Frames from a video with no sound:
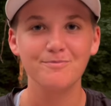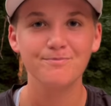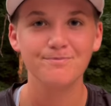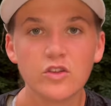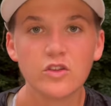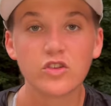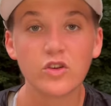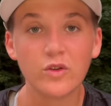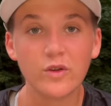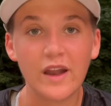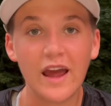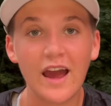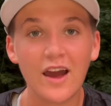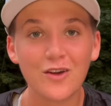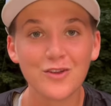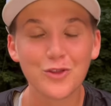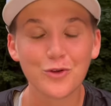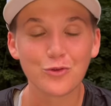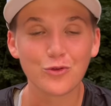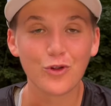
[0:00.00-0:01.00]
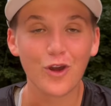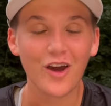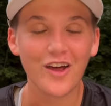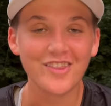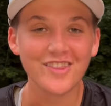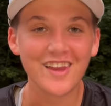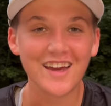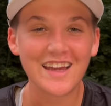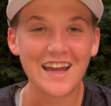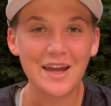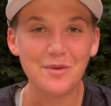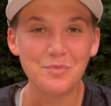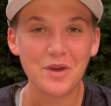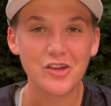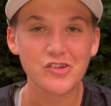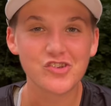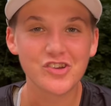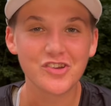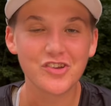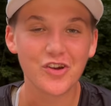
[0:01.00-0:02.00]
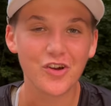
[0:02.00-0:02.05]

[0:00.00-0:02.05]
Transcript: So now the run, like I mentioned